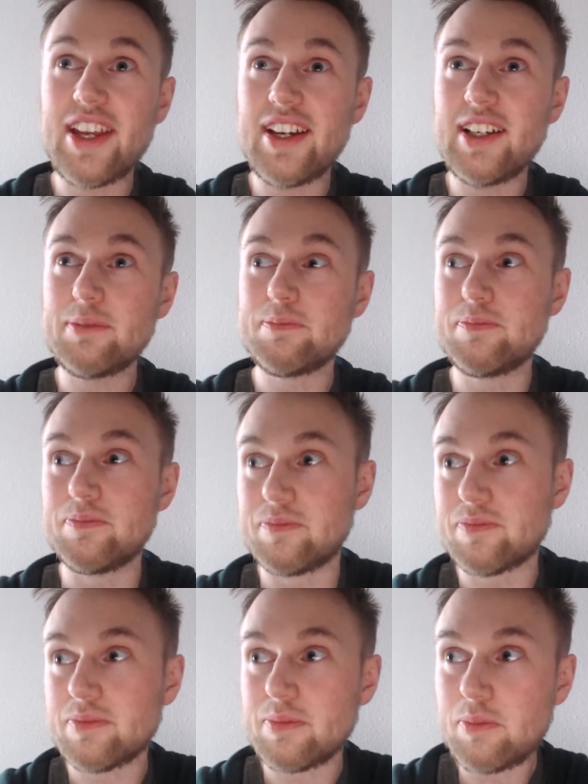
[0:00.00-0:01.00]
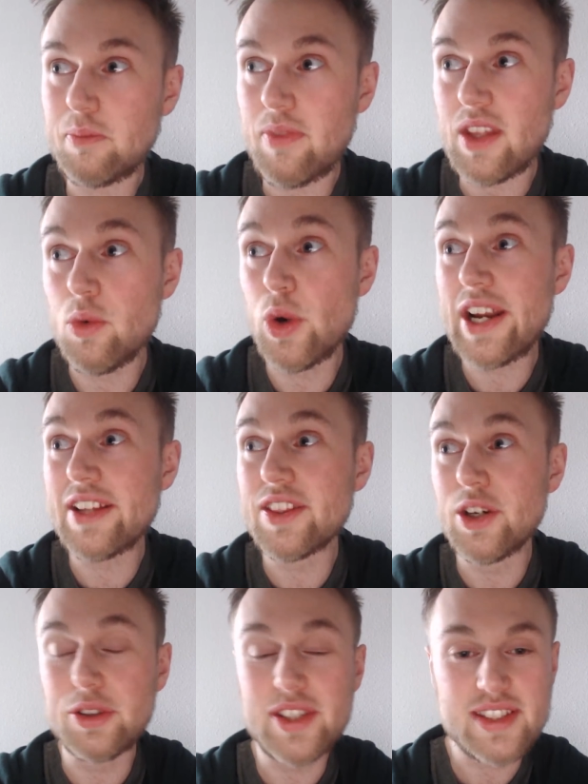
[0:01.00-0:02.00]
uh, what I
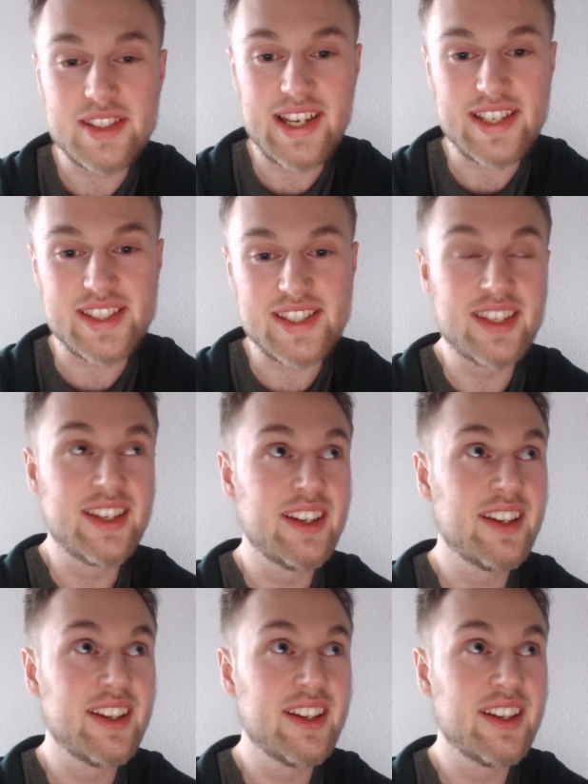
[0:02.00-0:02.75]
noticed is